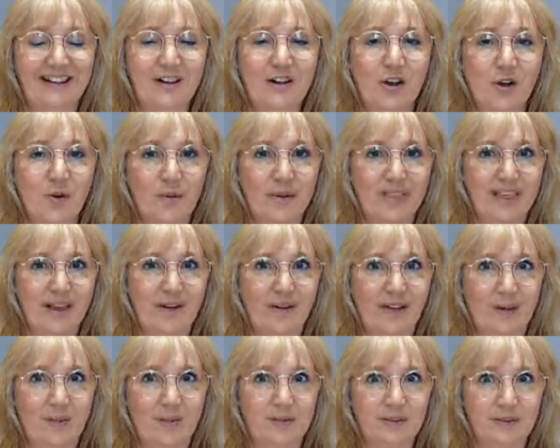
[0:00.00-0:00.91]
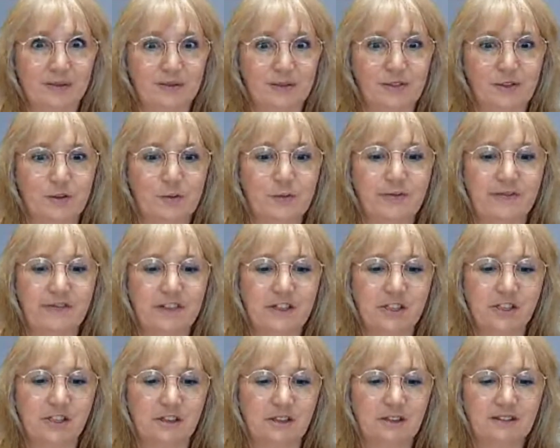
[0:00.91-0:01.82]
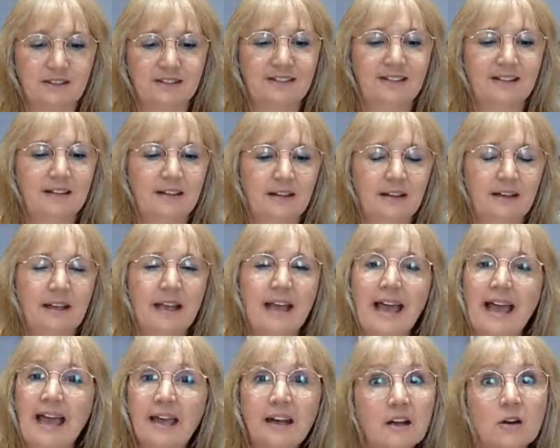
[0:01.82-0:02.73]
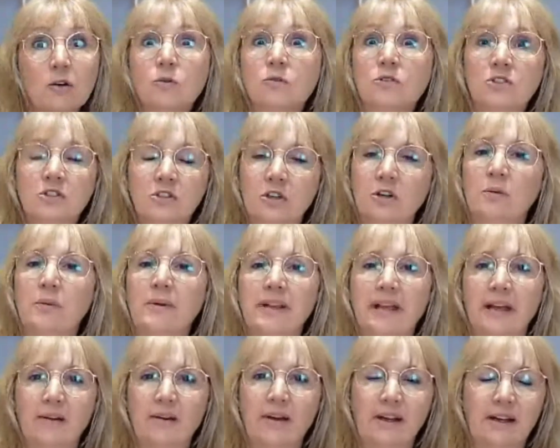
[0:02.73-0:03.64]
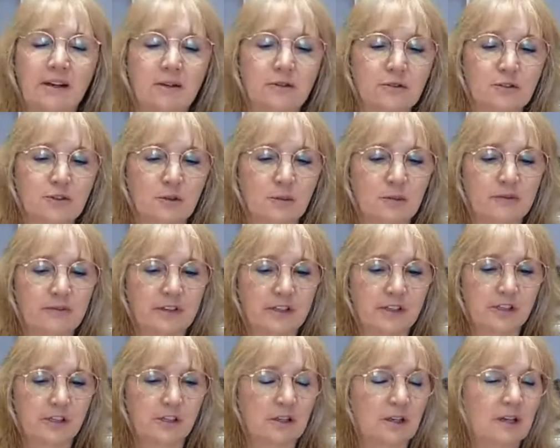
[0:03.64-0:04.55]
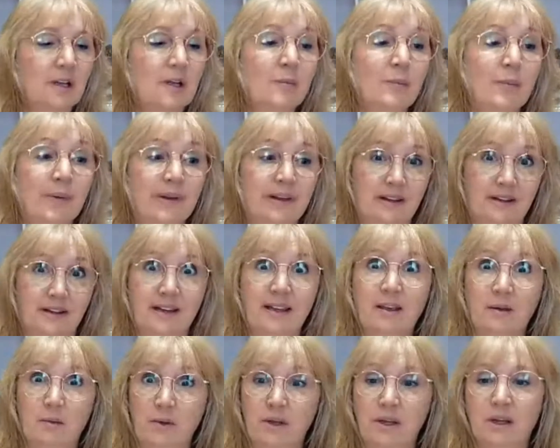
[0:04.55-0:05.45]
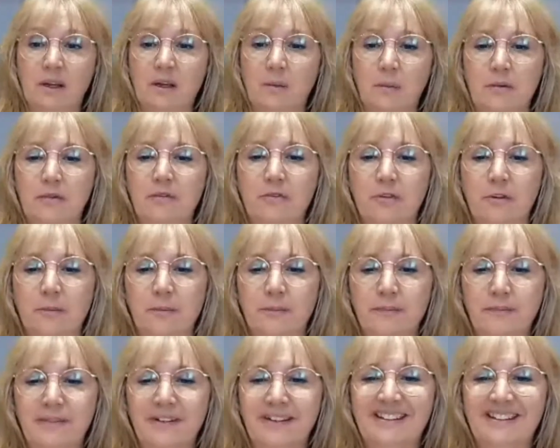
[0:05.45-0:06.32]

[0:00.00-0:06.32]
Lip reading: Not without adult supervision. Adults, not without adult supervision. But yeah, I get where you're coming from.